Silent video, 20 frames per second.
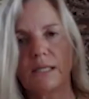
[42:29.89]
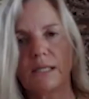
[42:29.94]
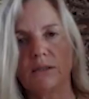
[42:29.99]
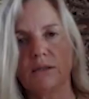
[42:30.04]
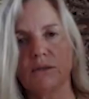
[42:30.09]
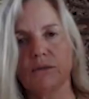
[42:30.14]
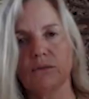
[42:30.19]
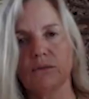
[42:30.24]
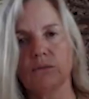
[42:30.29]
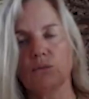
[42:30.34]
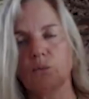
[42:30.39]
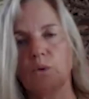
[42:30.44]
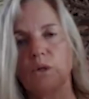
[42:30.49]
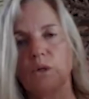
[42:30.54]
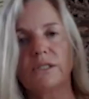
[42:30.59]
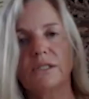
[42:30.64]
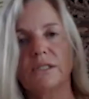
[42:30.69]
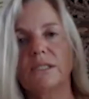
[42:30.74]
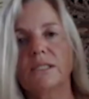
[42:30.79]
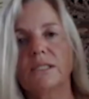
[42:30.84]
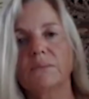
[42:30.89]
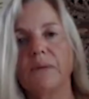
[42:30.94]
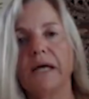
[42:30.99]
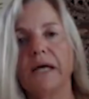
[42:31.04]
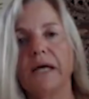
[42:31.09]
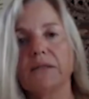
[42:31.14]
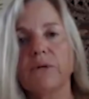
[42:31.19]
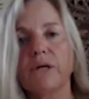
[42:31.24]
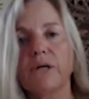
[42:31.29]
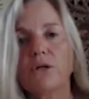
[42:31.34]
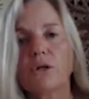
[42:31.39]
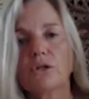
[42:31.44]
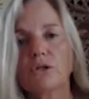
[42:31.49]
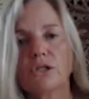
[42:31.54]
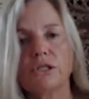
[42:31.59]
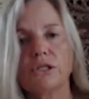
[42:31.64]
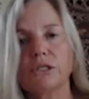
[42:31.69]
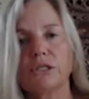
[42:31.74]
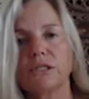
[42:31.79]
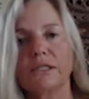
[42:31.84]
it's expanded my
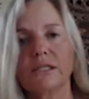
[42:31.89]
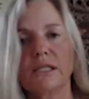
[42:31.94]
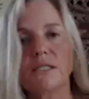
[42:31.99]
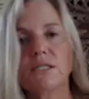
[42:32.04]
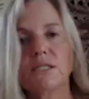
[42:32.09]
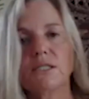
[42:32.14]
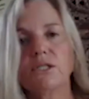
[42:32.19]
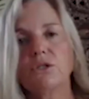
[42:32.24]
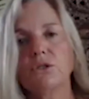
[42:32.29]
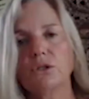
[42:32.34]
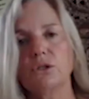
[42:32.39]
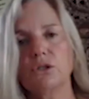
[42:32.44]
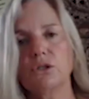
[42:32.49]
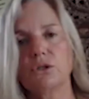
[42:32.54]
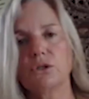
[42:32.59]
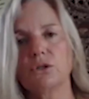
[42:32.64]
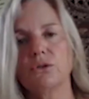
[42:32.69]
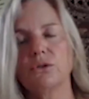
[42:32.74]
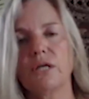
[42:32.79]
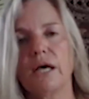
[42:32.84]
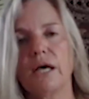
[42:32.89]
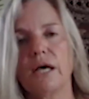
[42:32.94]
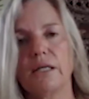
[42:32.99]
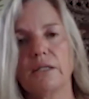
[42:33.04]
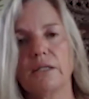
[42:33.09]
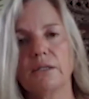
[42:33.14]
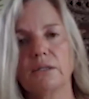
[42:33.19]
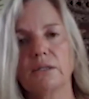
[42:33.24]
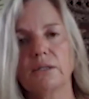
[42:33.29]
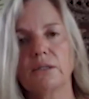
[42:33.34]
consciousness. It continues to do that.